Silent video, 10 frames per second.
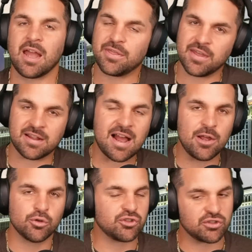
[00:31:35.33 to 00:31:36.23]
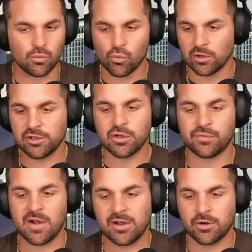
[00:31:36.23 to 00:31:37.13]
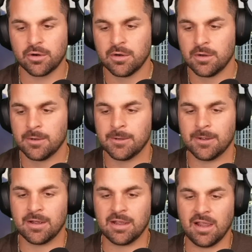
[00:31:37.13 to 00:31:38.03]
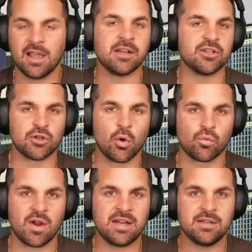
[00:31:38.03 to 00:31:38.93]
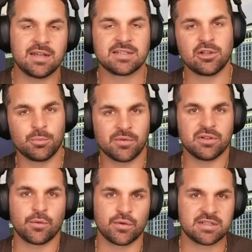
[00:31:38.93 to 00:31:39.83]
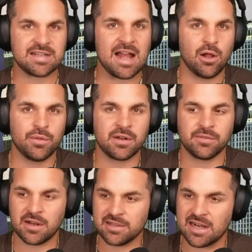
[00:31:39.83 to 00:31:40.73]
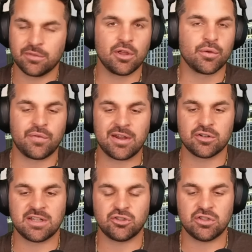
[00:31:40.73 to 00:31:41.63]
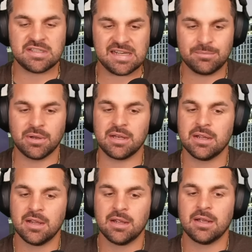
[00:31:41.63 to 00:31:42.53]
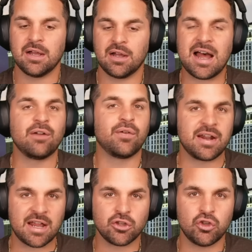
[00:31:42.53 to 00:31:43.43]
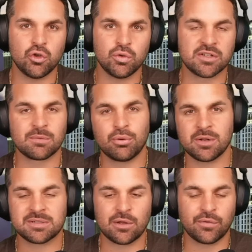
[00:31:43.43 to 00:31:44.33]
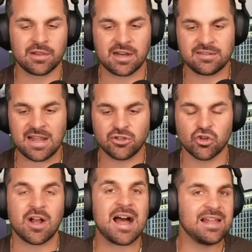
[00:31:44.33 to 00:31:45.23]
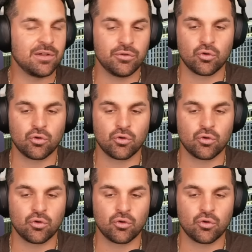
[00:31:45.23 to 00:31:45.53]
I think Kyle is just a really good fighter in his own right. Has a little bit of a different style than a lot of the other fighters that you see, but high fight IQ, doesn't put himself in a lot of danger, high level